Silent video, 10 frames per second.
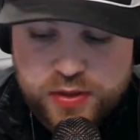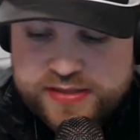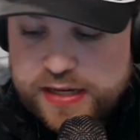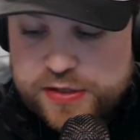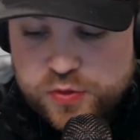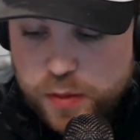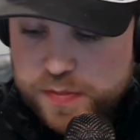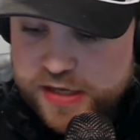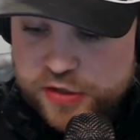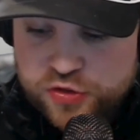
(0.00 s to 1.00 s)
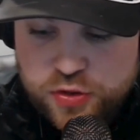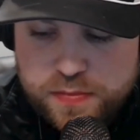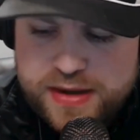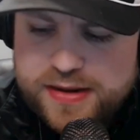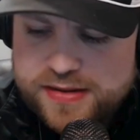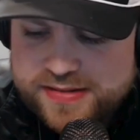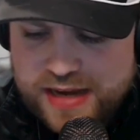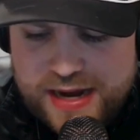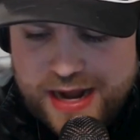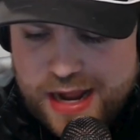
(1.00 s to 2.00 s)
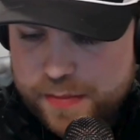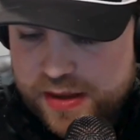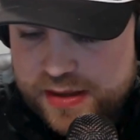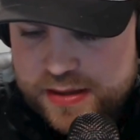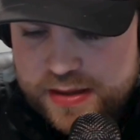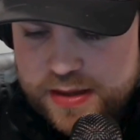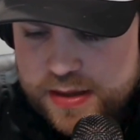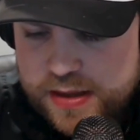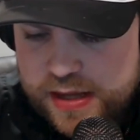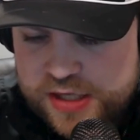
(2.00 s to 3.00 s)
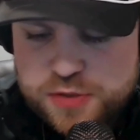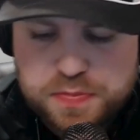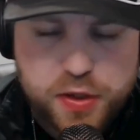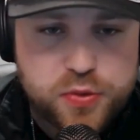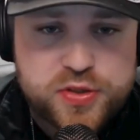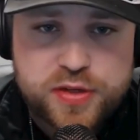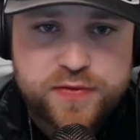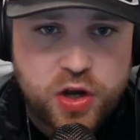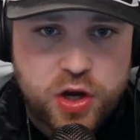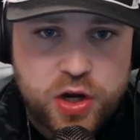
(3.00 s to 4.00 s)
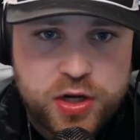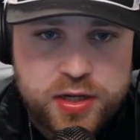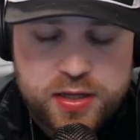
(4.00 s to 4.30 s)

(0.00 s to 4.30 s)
Isaiah Swope is a tremendous, dynamic, explosive guard,